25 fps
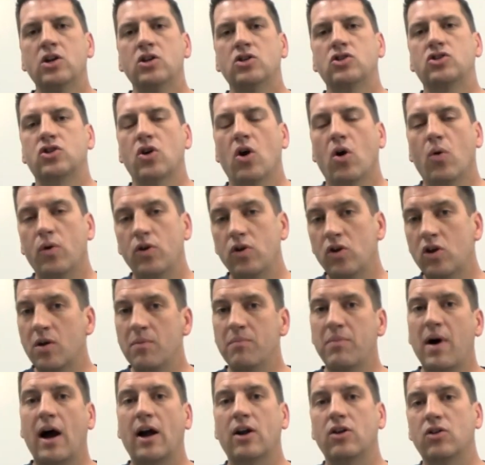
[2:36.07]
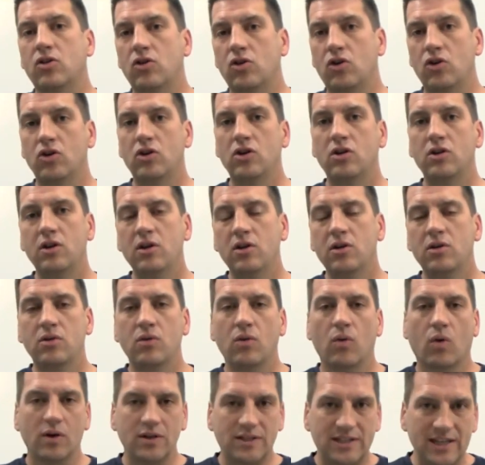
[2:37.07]
So when you combine good
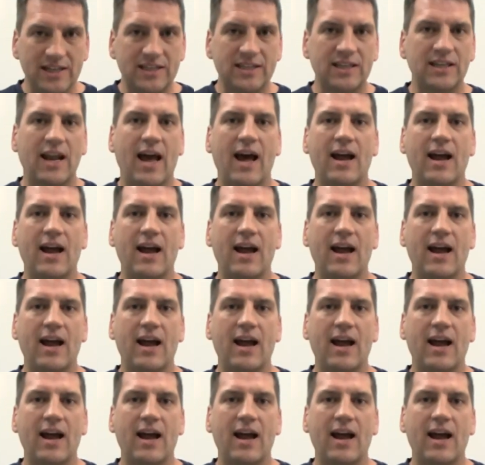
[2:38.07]
or decent